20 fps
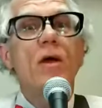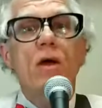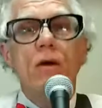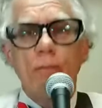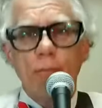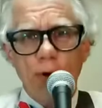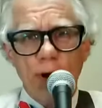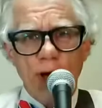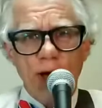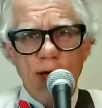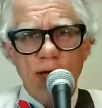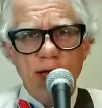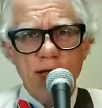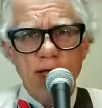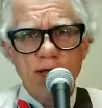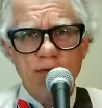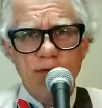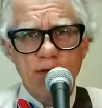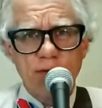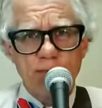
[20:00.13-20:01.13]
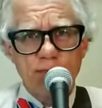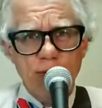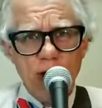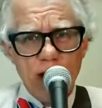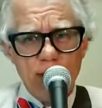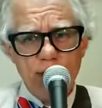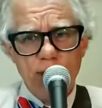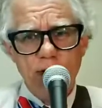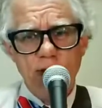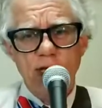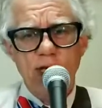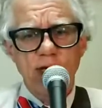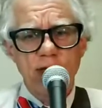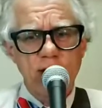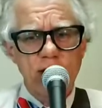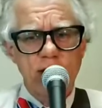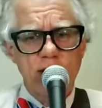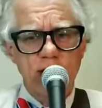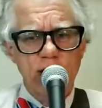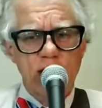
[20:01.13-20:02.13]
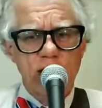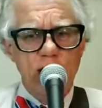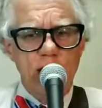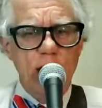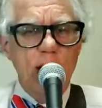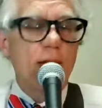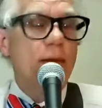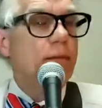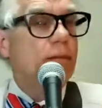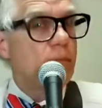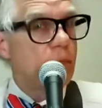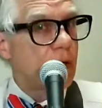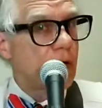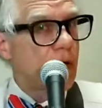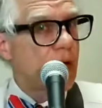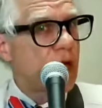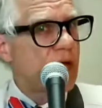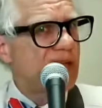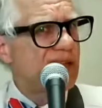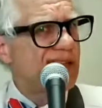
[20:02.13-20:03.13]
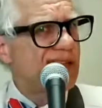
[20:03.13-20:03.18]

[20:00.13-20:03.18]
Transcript: private property. But on